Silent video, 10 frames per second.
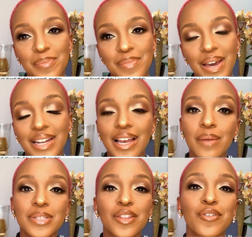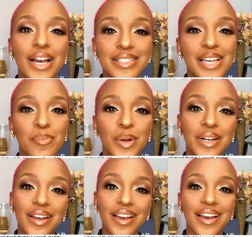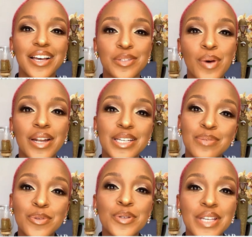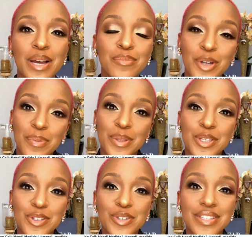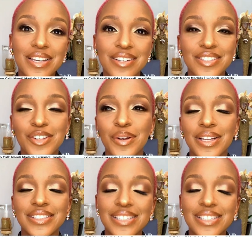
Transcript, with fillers: Um, and it comes at the right time when, as well as music, I'm dropping this new single.